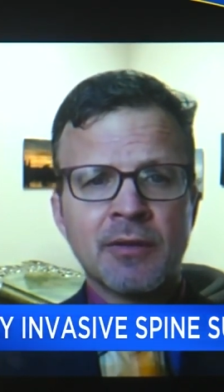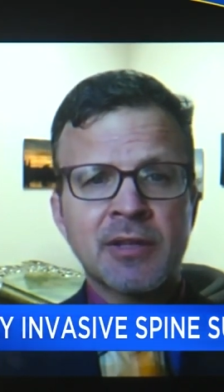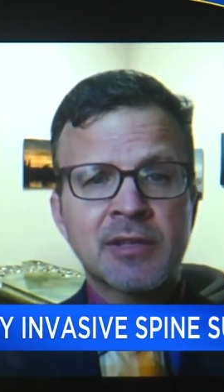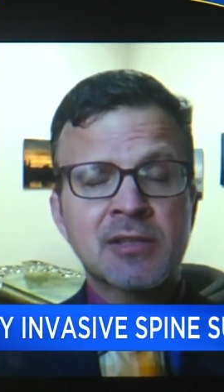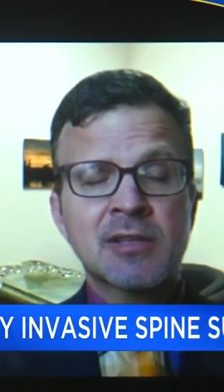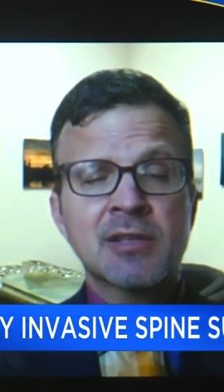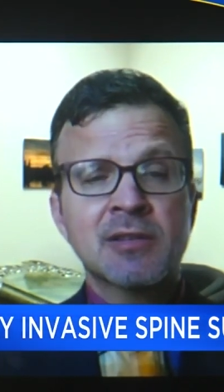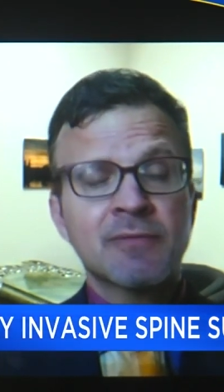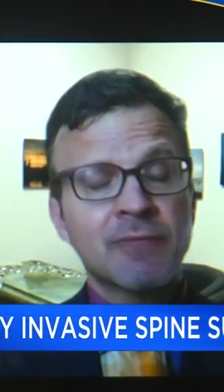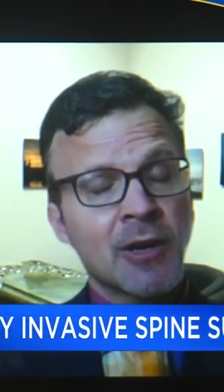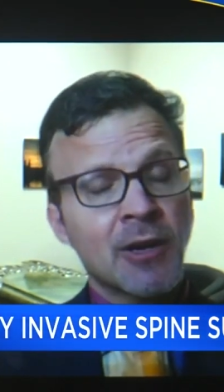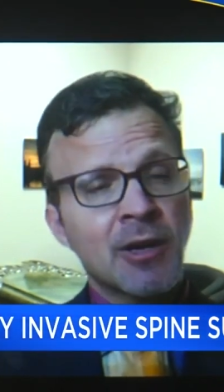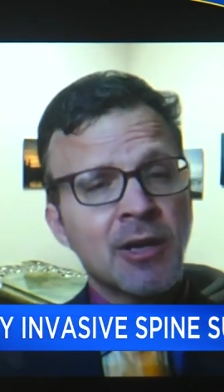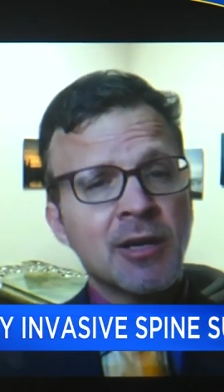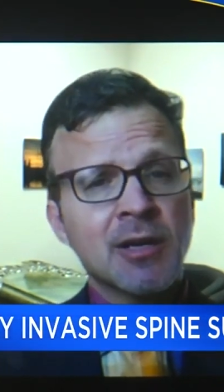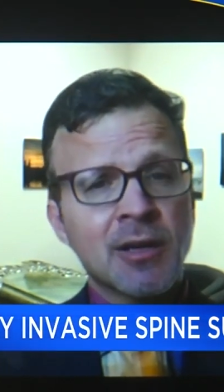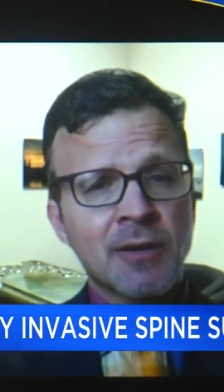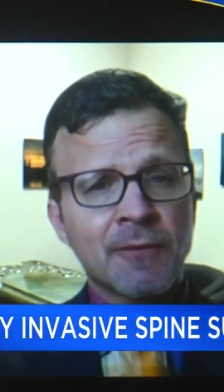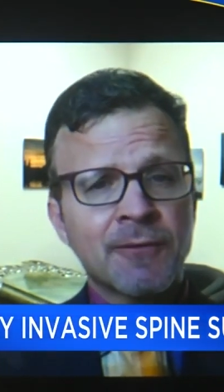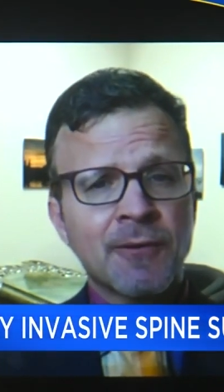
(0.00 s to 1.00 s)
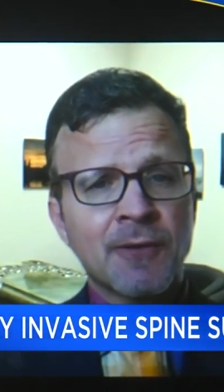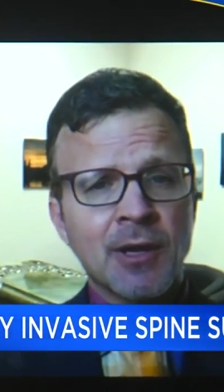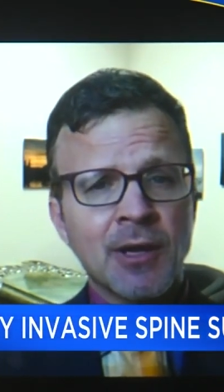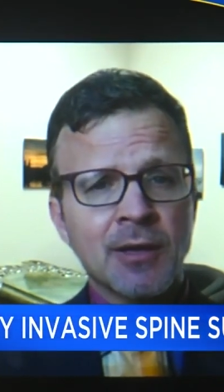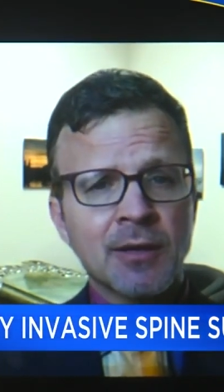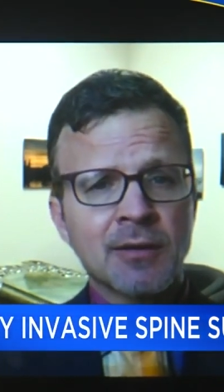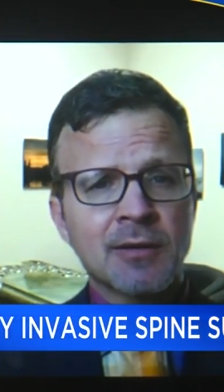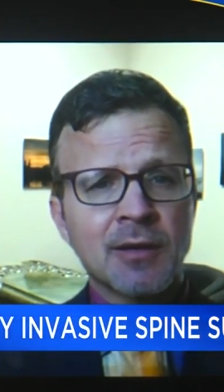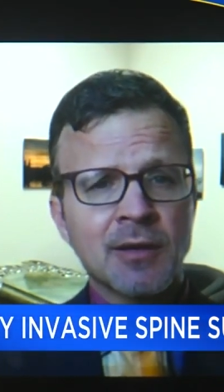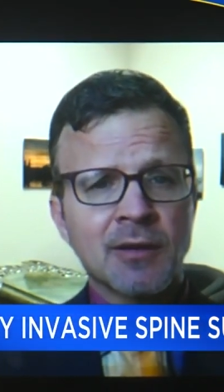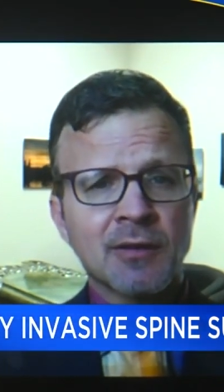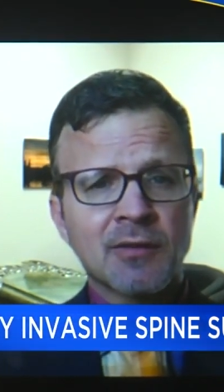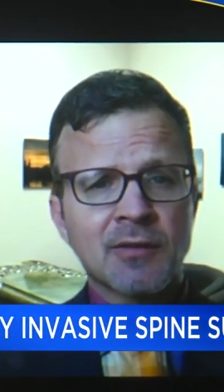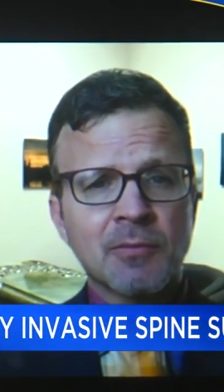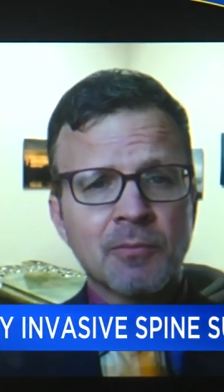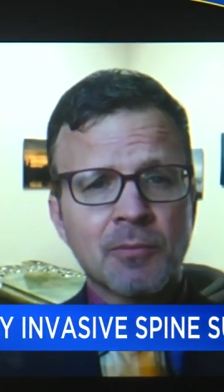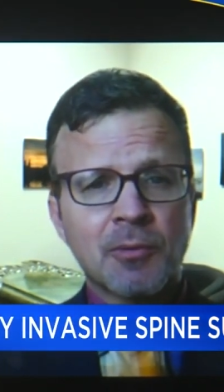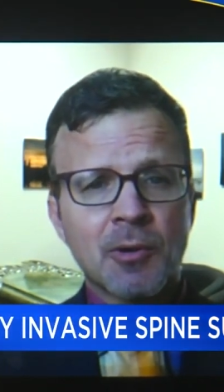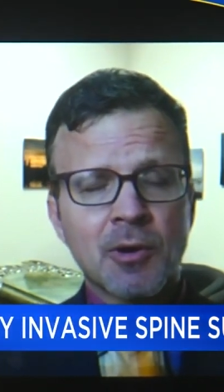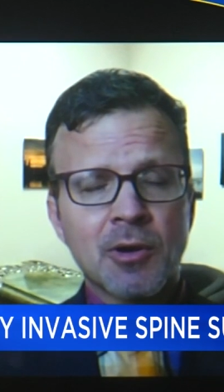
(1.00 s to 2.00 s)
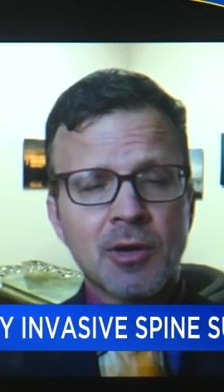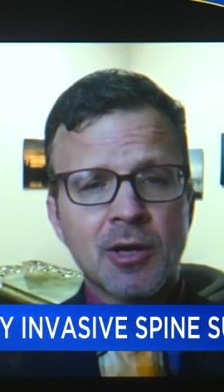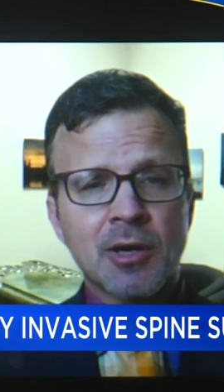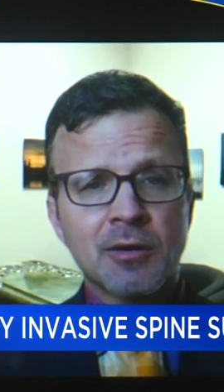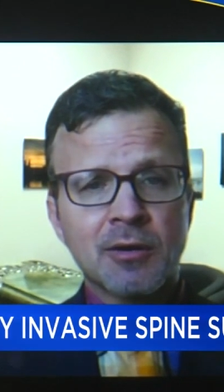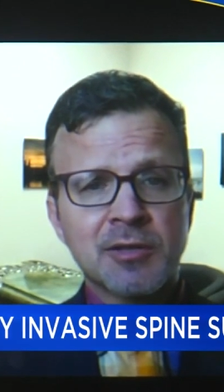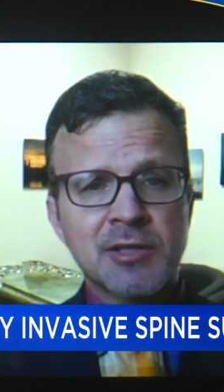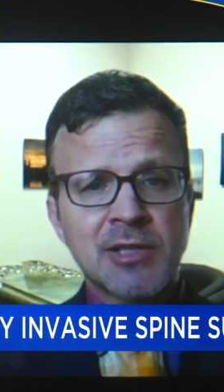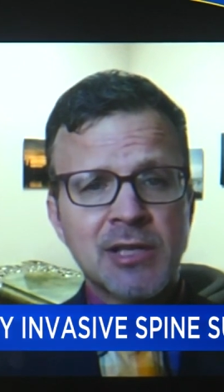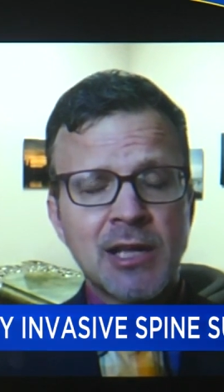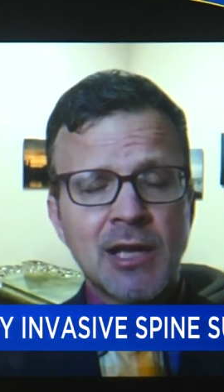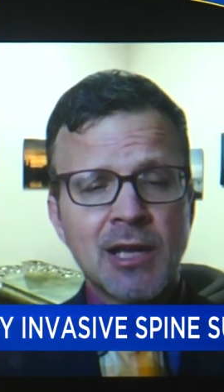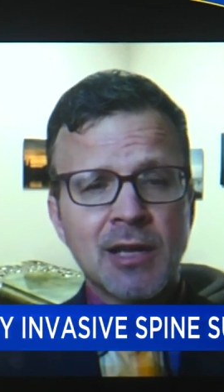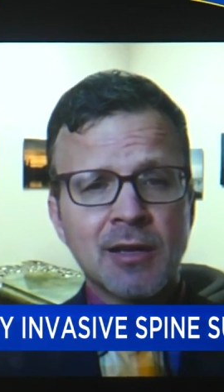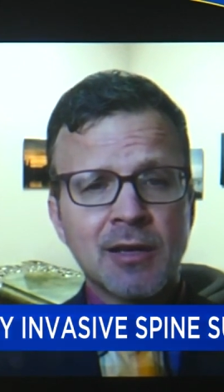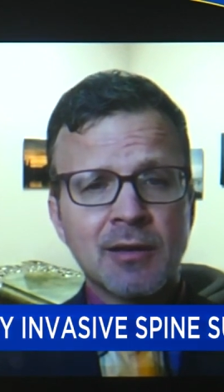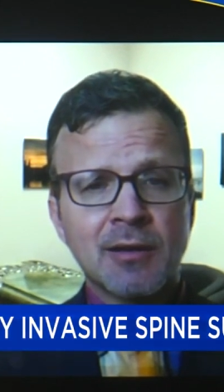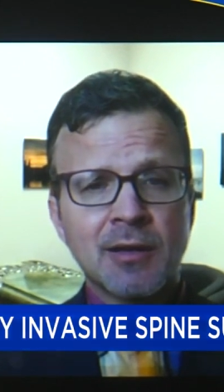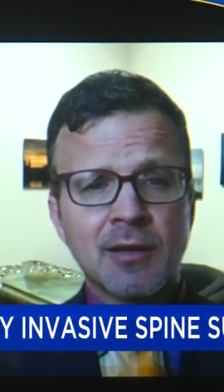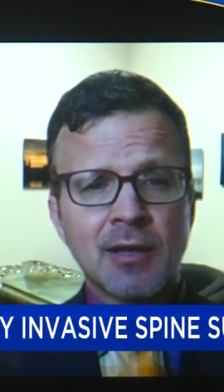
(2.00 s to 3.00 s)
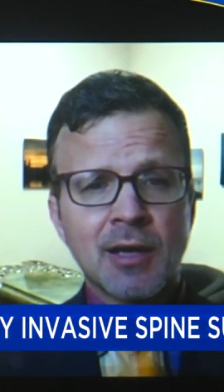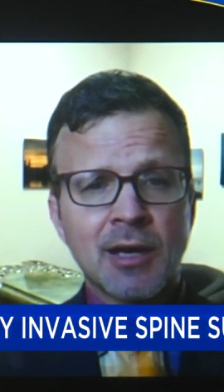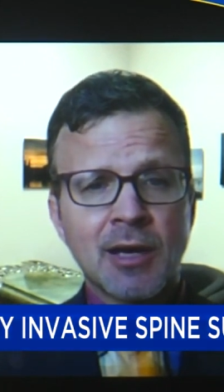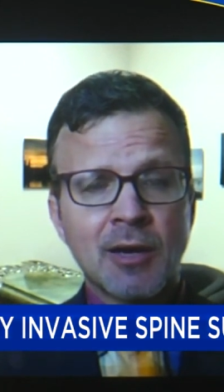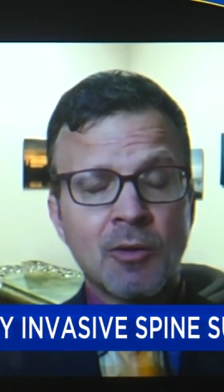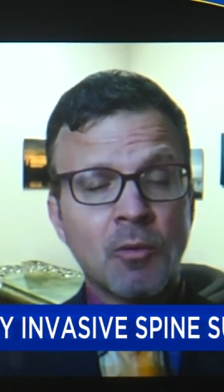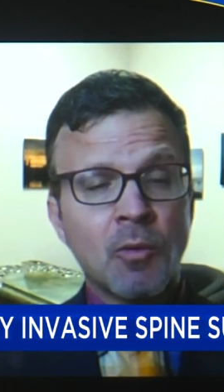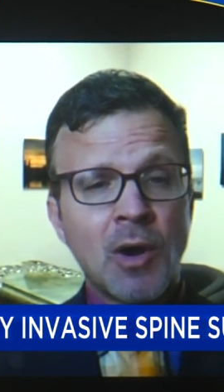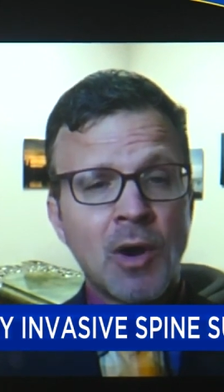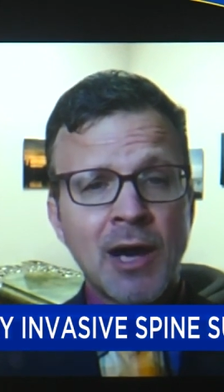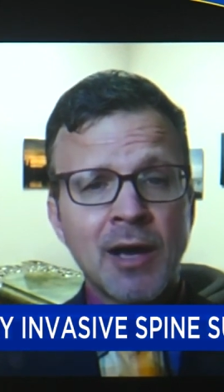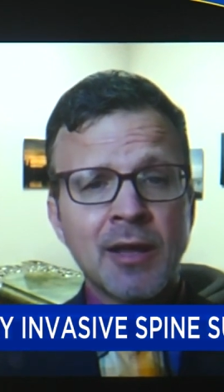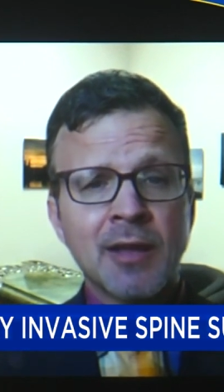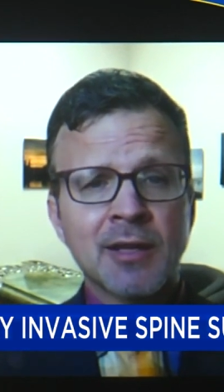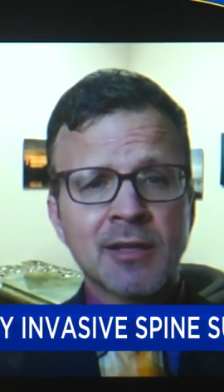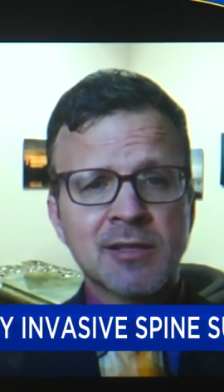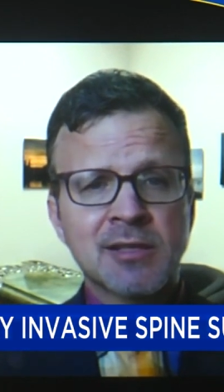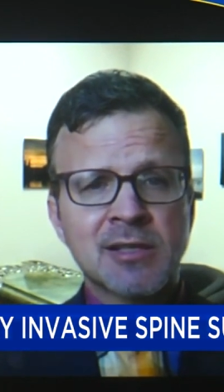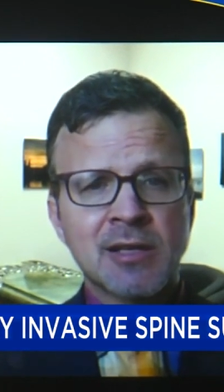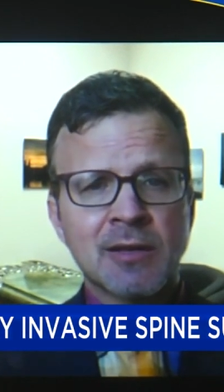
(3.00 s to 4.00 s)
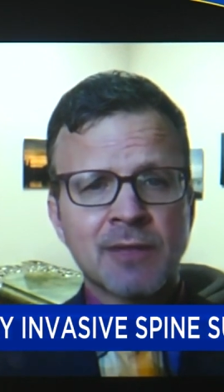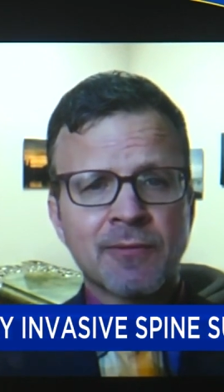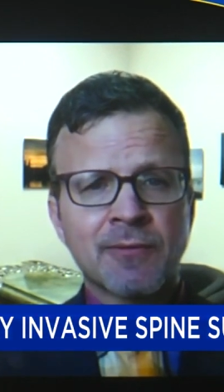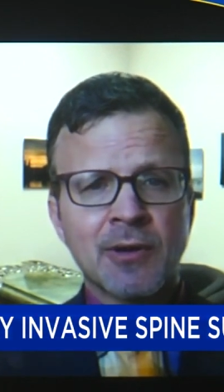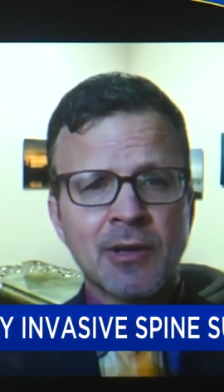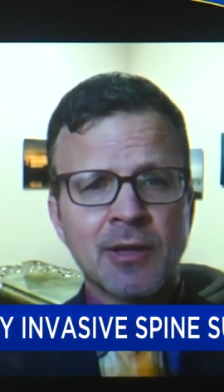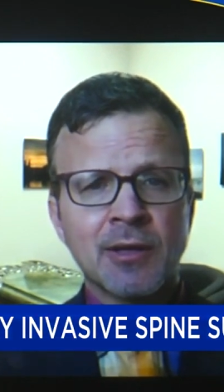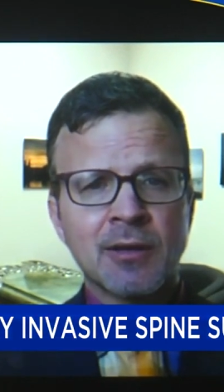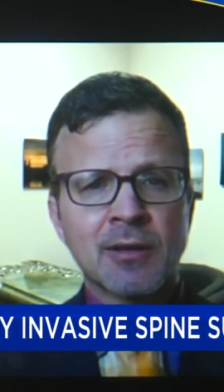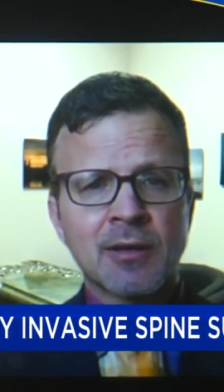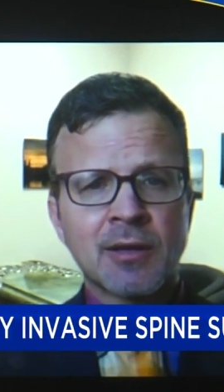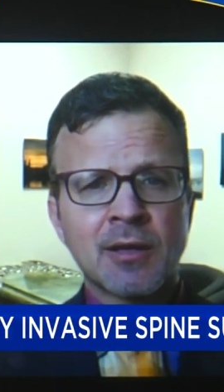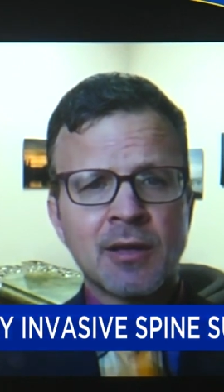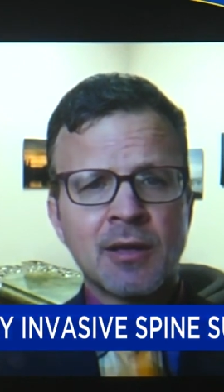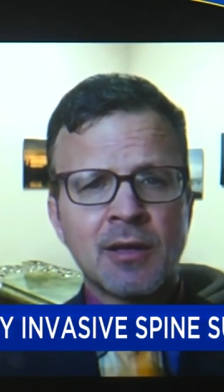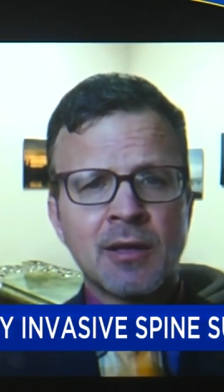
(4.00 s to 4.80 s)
This is very different, and it's important to understand why that's different.